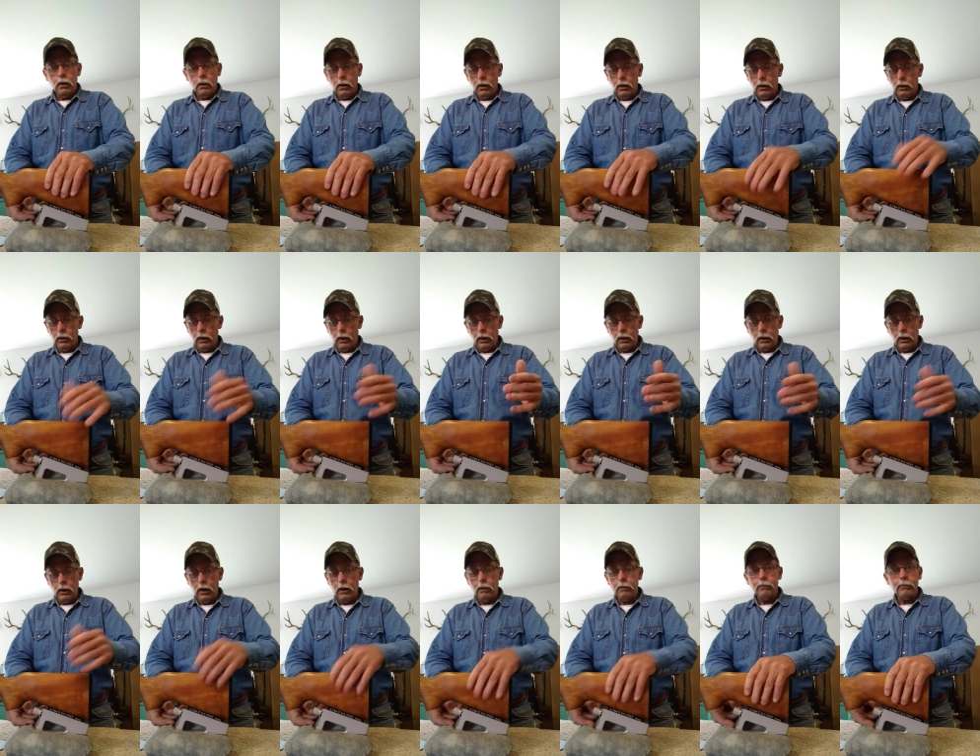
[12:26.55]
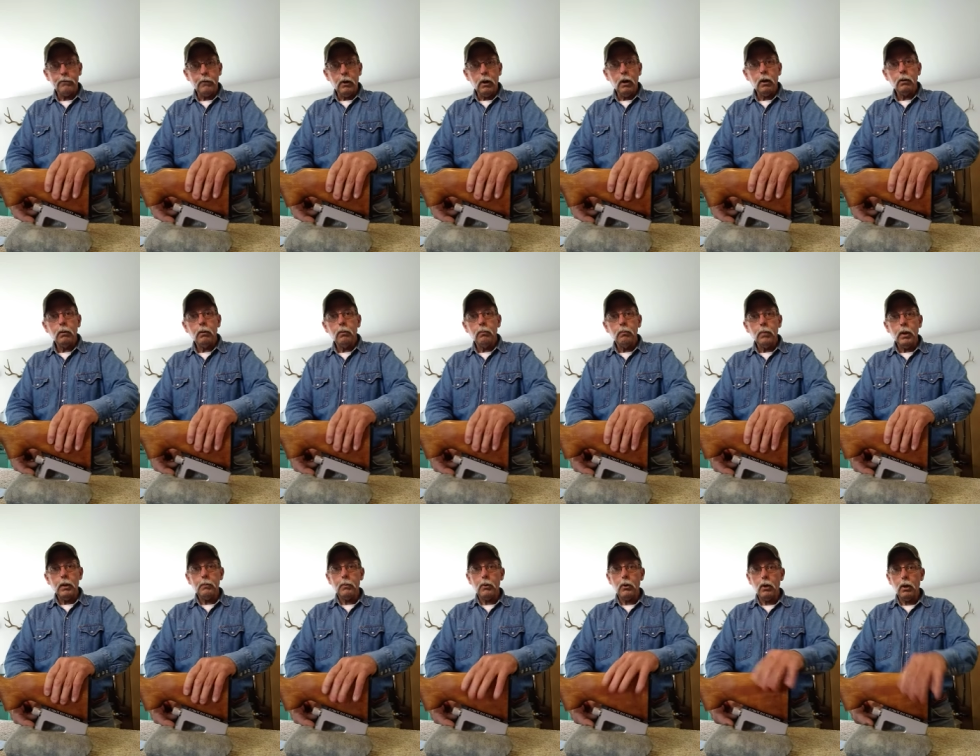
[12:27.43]
And they can have fun,
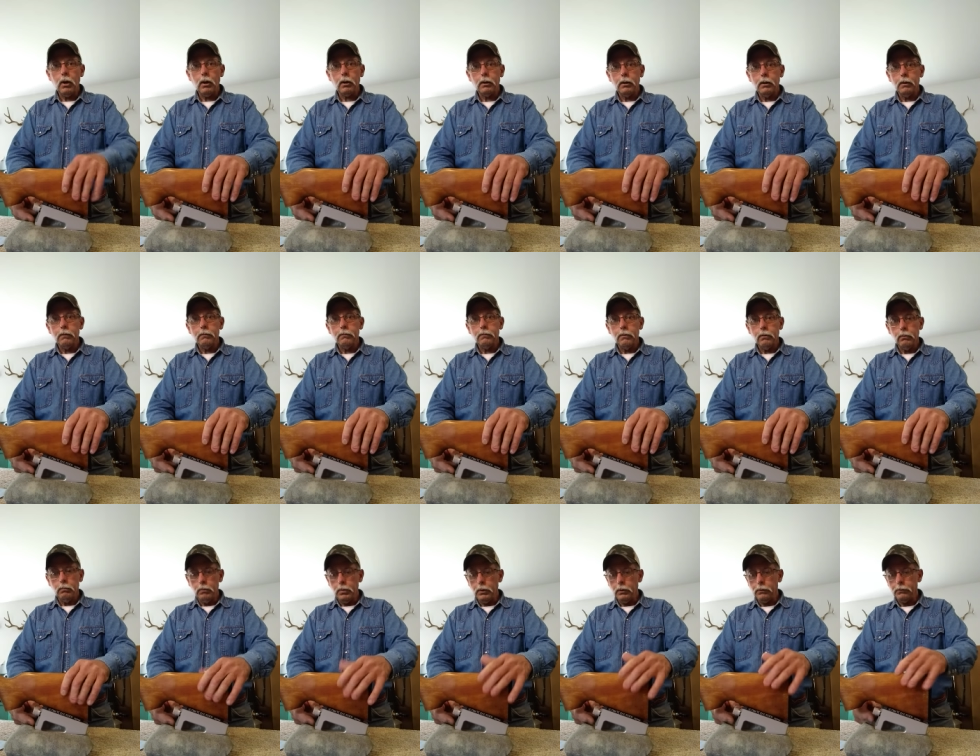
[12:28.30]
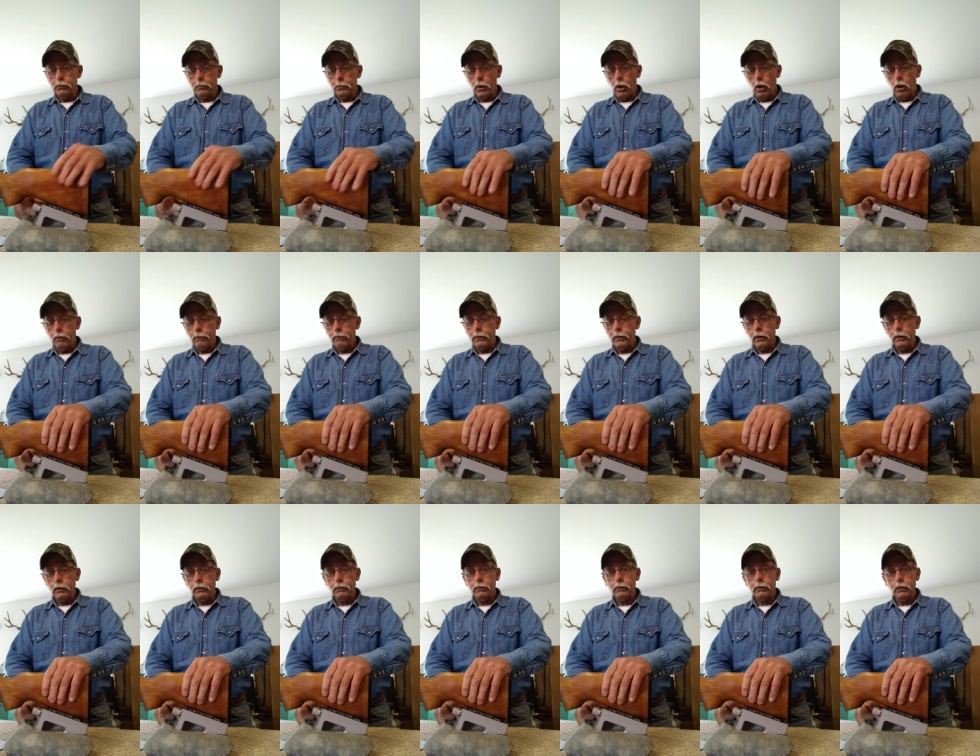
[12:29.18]
be productive, build some
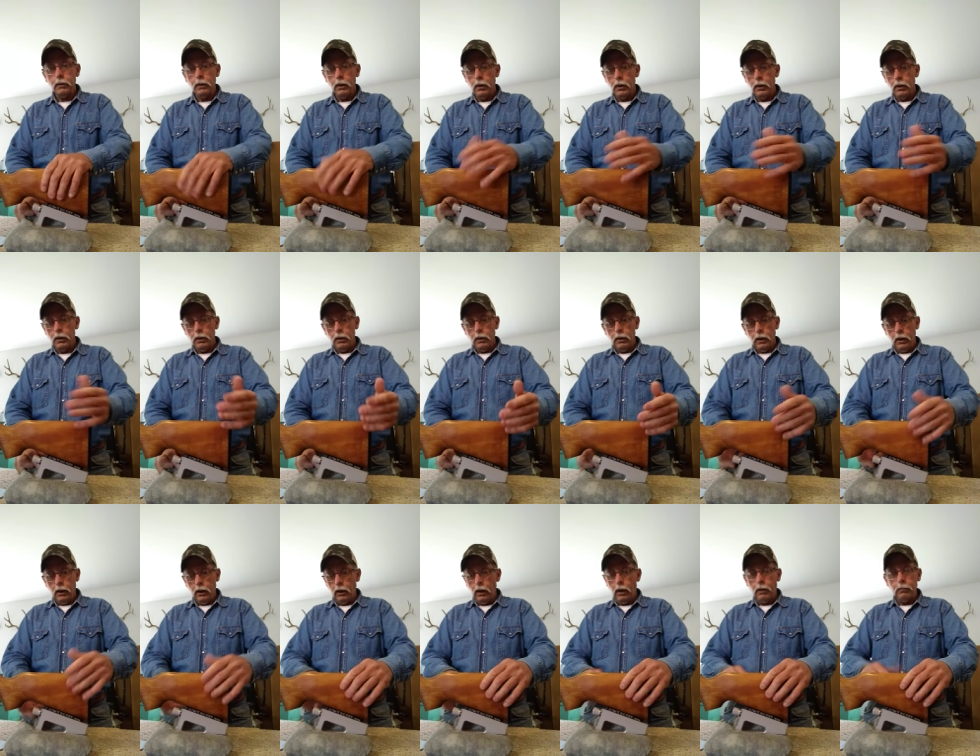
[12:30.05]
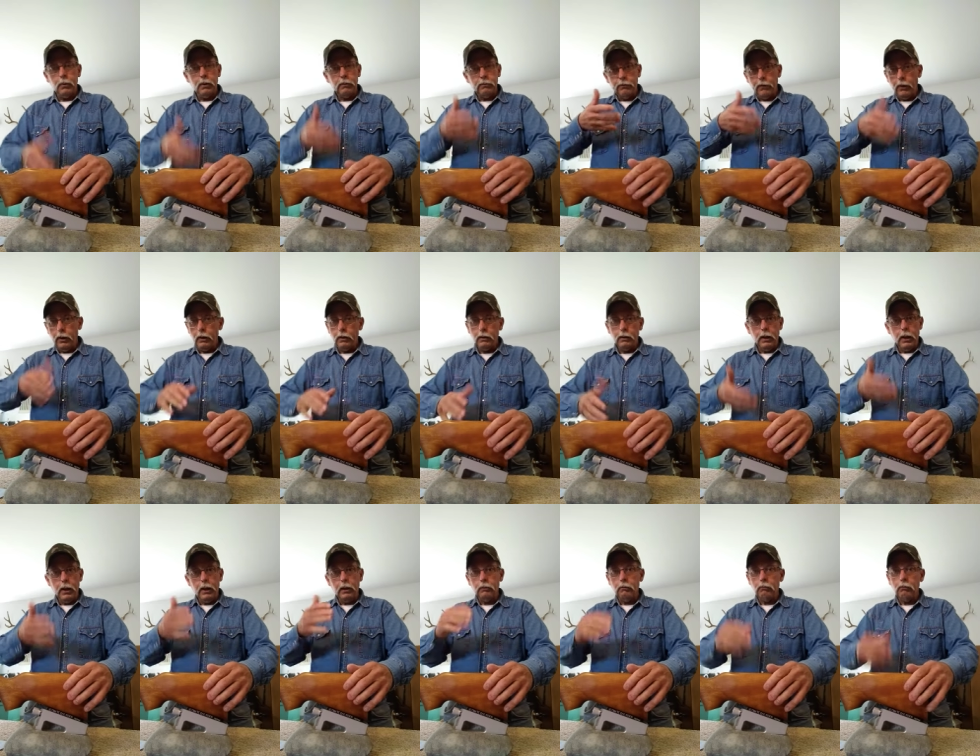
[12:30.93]
confidence, and not be fighting
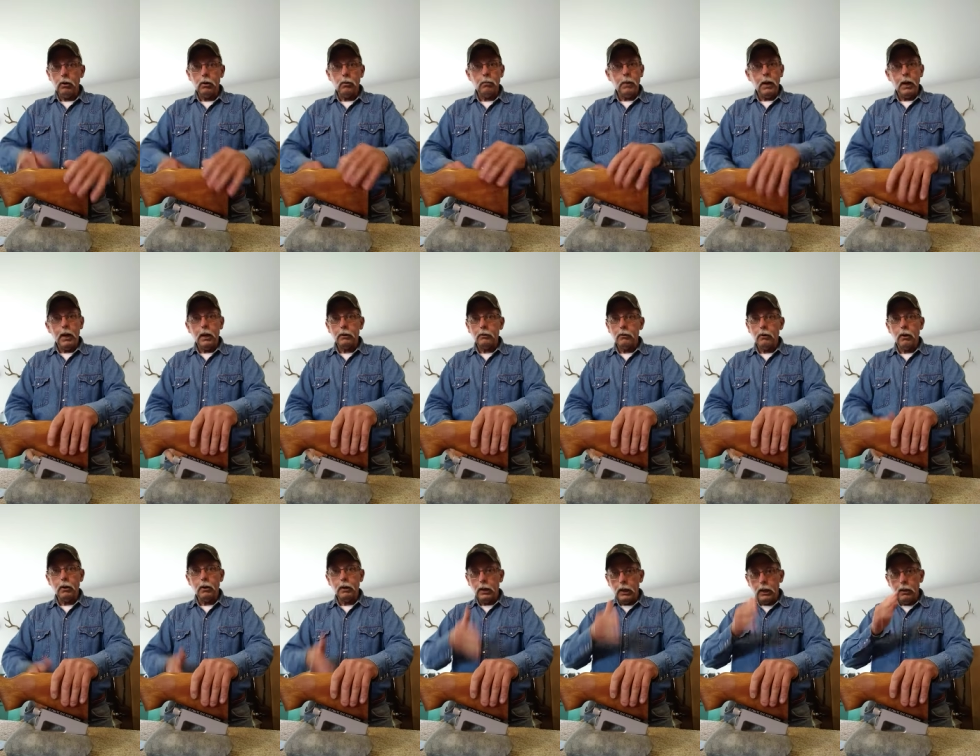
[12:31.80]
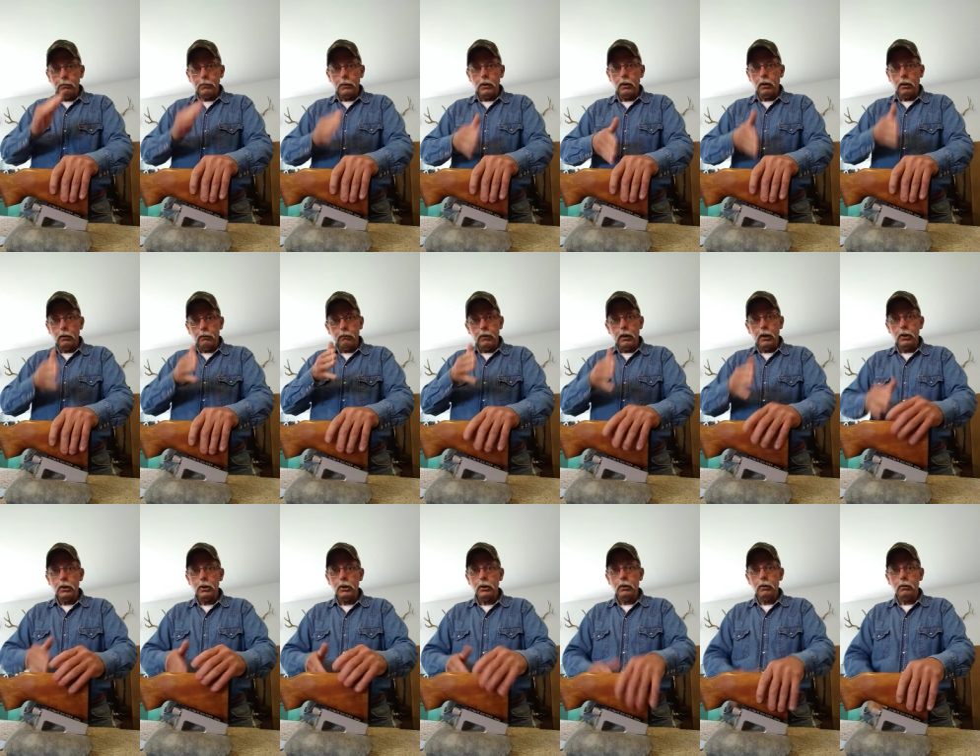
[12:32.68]
that rear bag trying to keep the
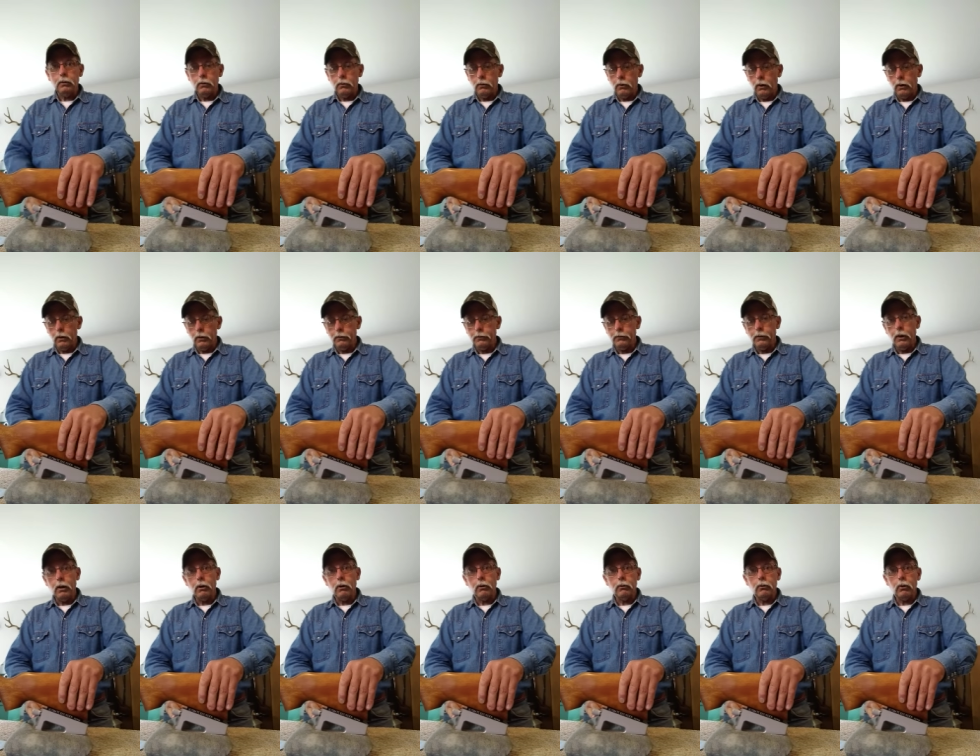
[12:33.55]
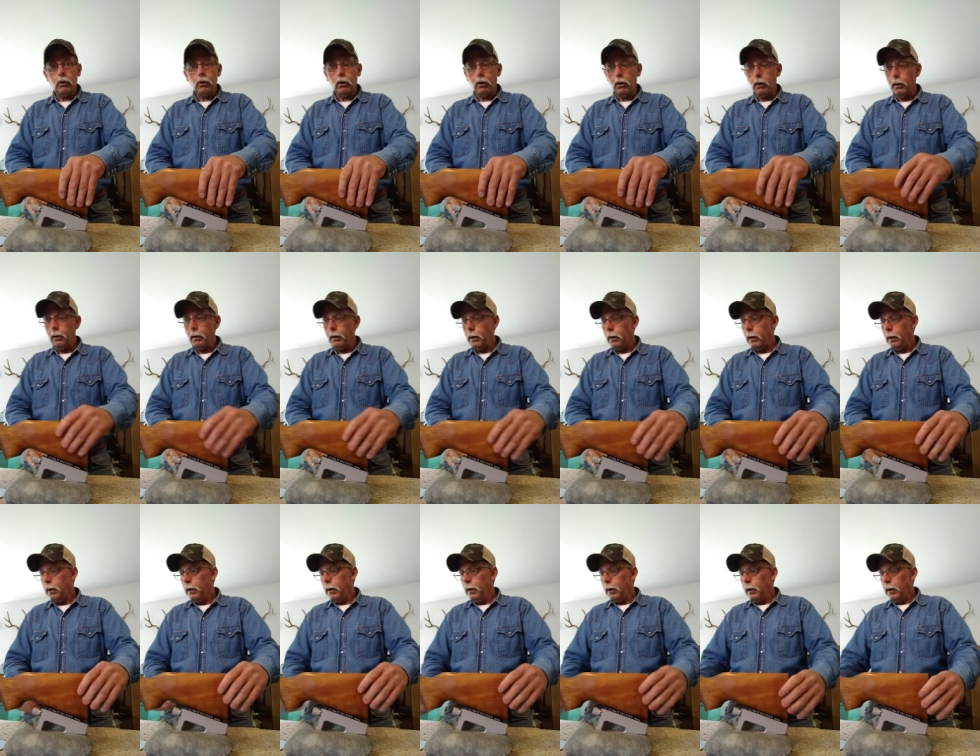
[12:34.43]
elevation and trying to stay on target.
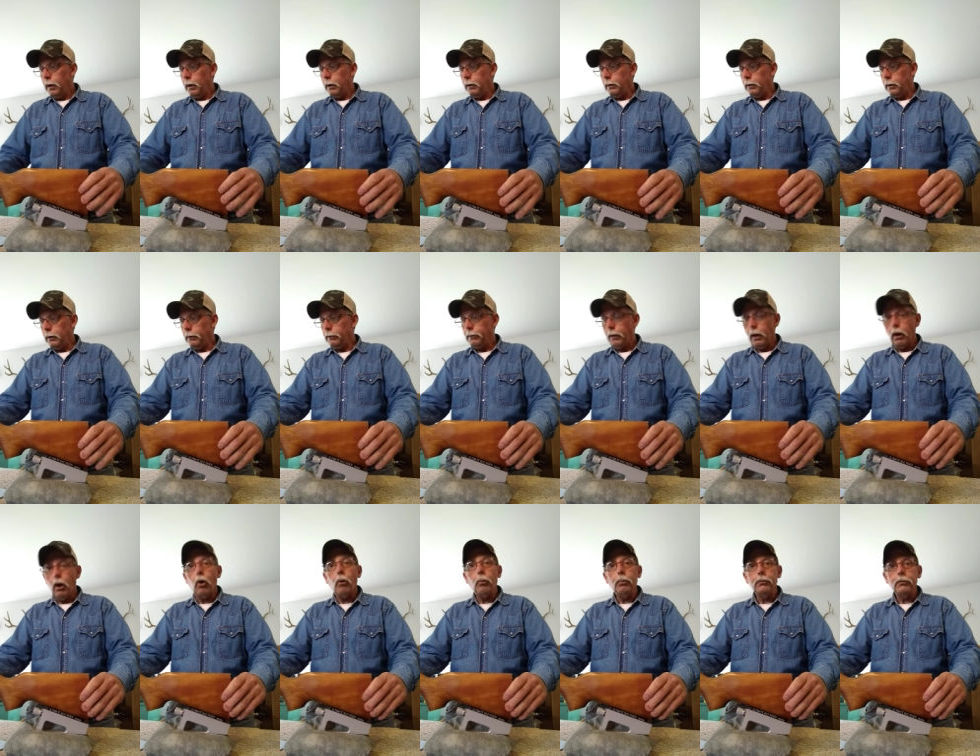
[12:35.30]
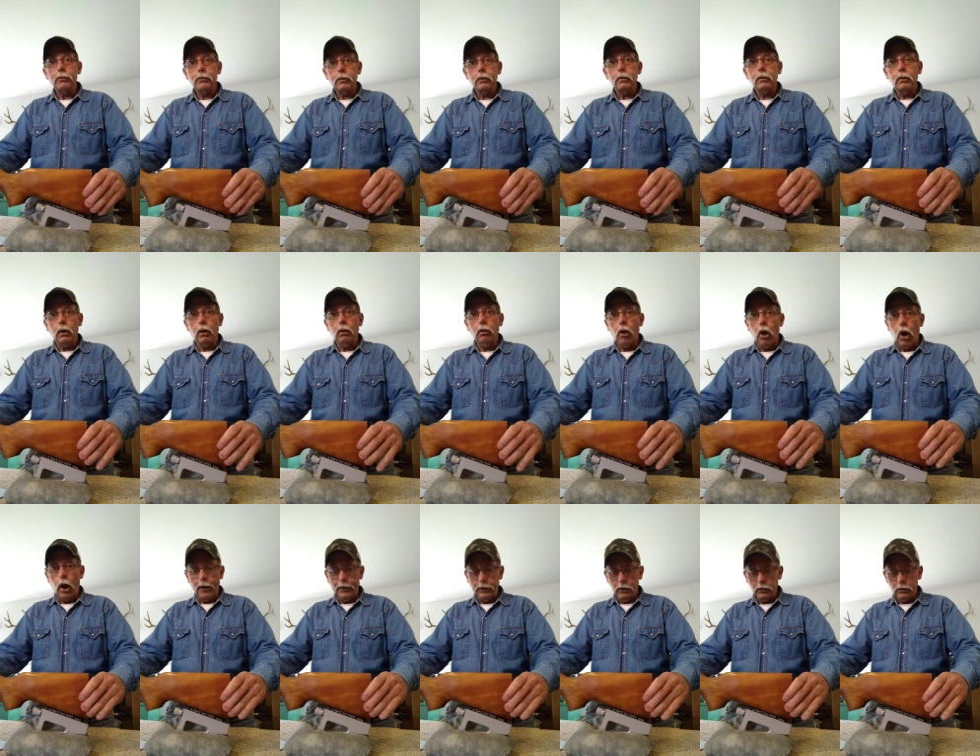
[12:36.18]
It just helps a
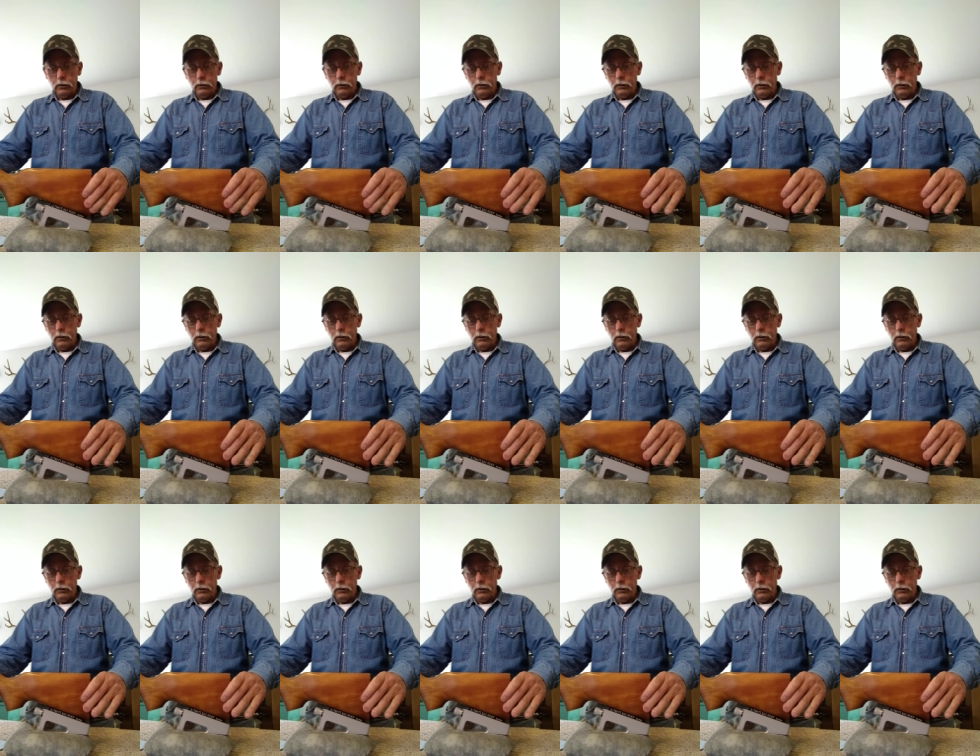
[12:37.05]
lot.